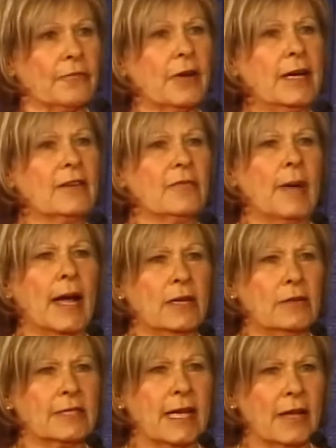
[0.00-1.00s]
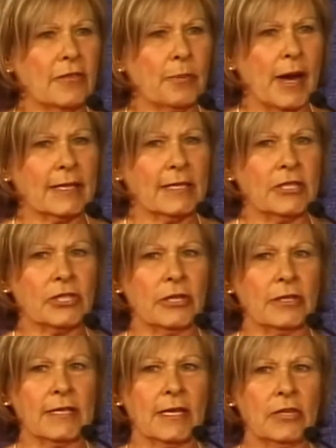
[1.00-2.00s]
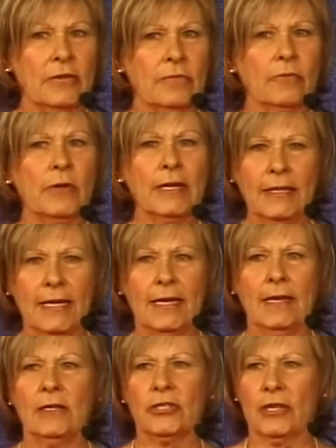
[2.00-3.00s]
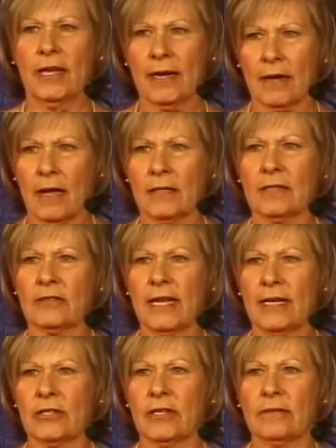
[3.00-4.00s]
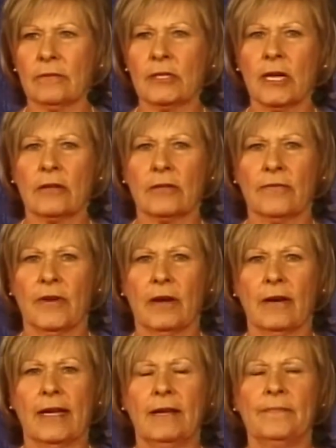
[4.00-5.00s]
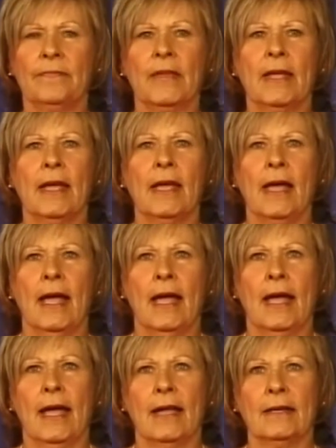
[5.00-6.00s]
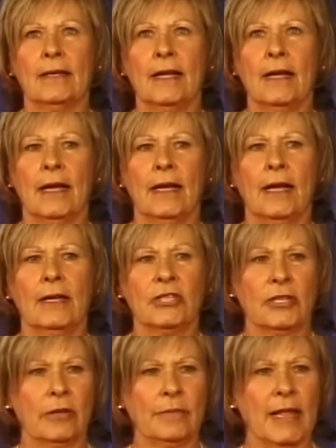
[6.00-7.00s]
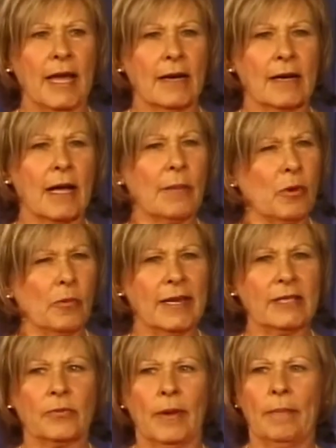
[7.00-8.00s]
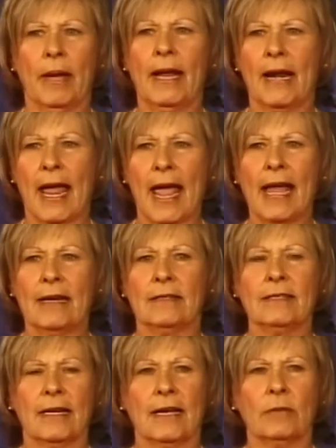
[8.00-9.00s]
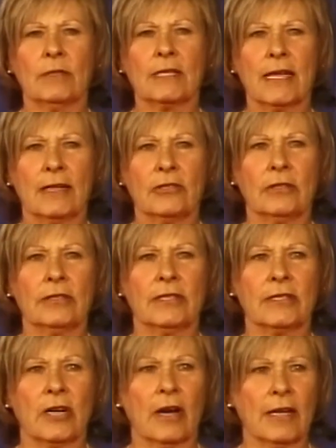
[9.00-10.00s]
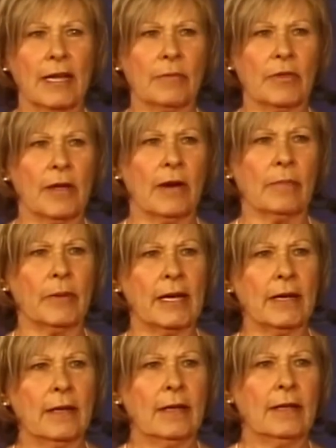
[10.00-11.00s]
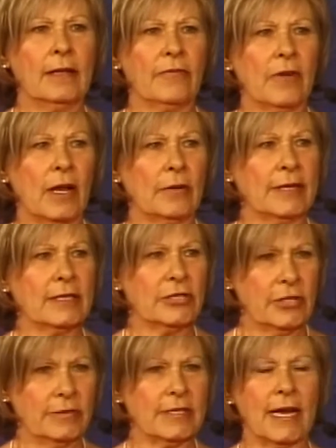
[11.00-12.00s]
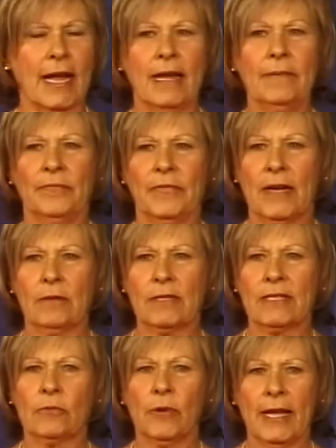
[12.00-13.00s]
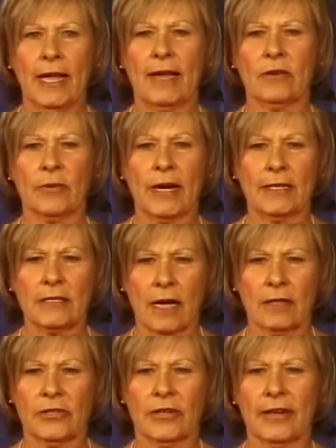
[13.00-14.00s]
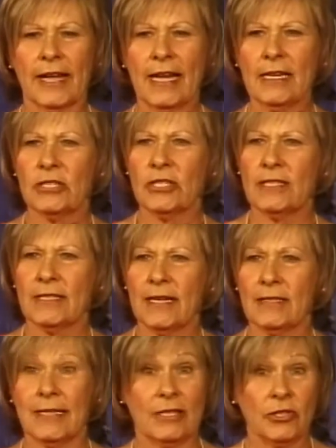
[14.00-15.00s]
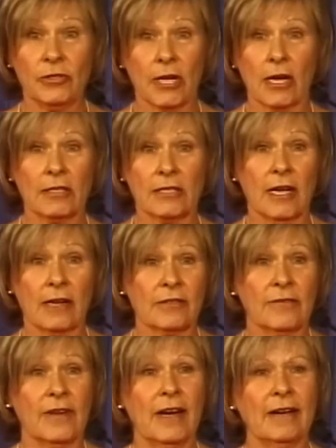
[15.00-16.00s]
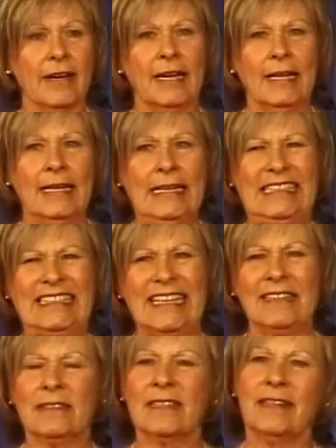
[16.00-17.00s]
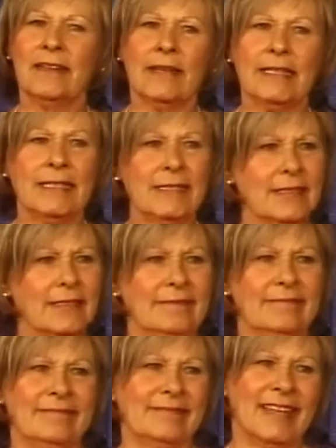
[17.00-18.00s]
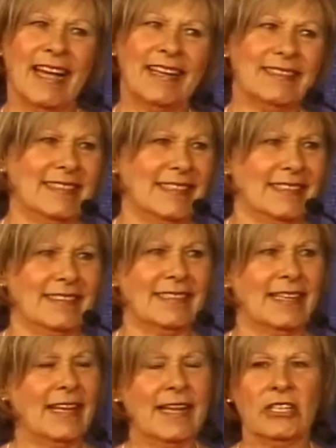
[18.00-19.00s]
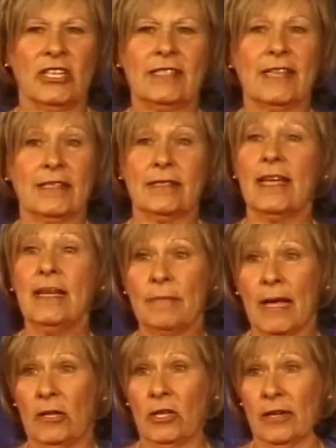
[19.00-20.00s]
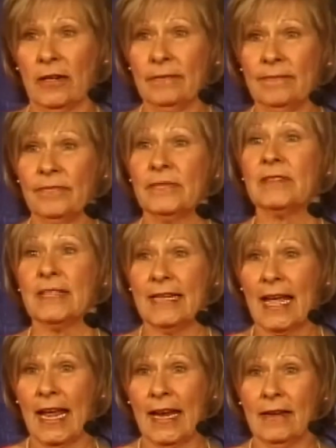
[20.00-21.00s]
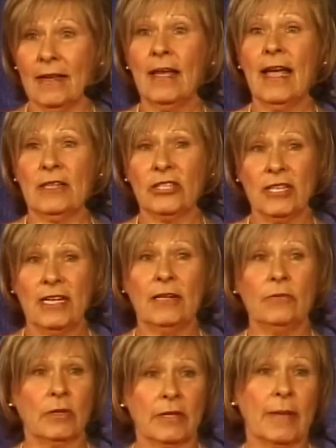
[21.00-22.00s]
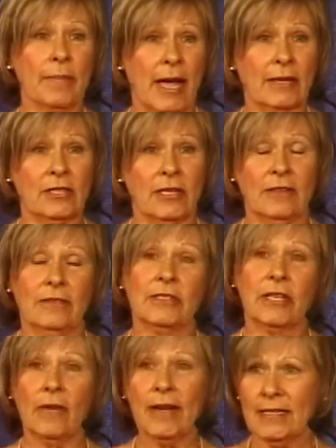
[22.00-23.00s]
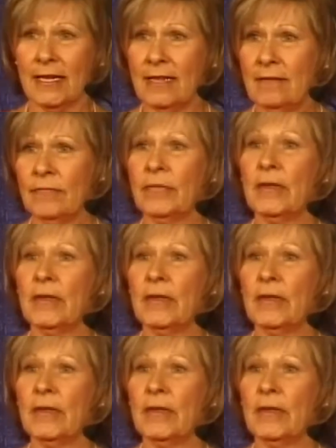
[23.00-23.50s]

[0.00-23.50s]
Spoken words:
friend of mine who's a health practitioner said, you really should get a consultation with Dr. Ferry. And she told me that, and a couple weeks went by and I hadn't, and I was scheduled to start chemotherapy the following Tuesday, and it was the weekend when I talked to her again, and she said, did you talk to Dr. Ferry? I said, no, I didn't. She says, email her today, and she will get back to you. So I did.